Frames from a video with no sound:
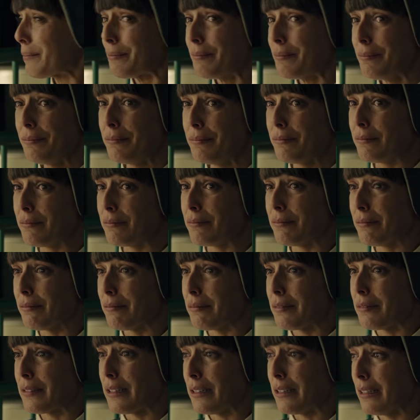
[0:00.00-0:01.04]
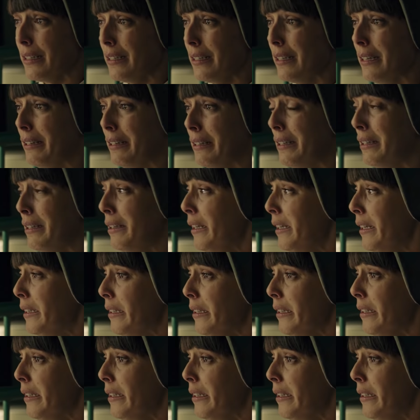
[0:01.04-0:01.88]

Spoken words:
Nobody speaks.